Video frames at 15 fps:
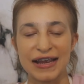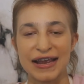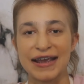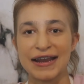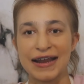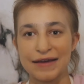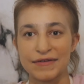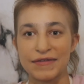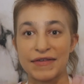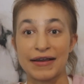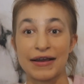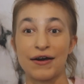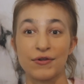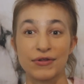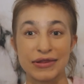and
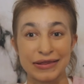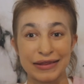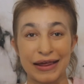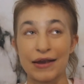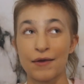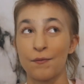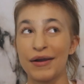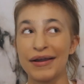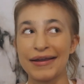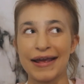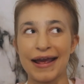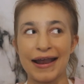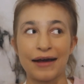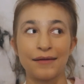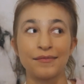everything else is like white
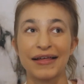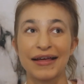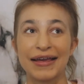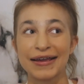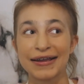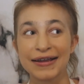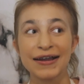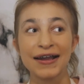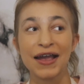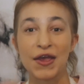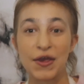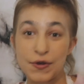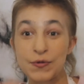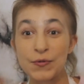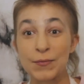and I'm like
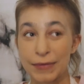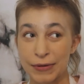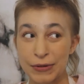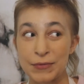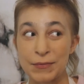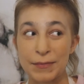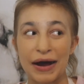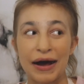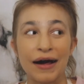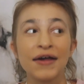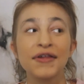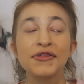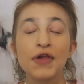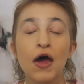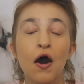an Oompa Loompa.
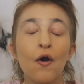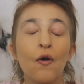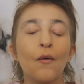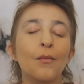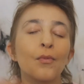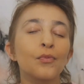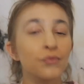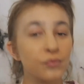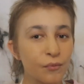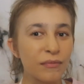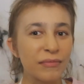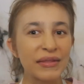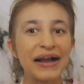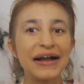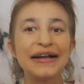So
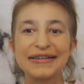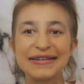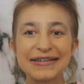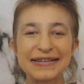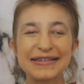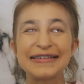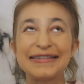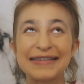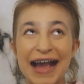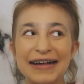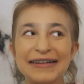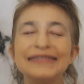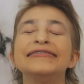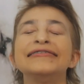yeah,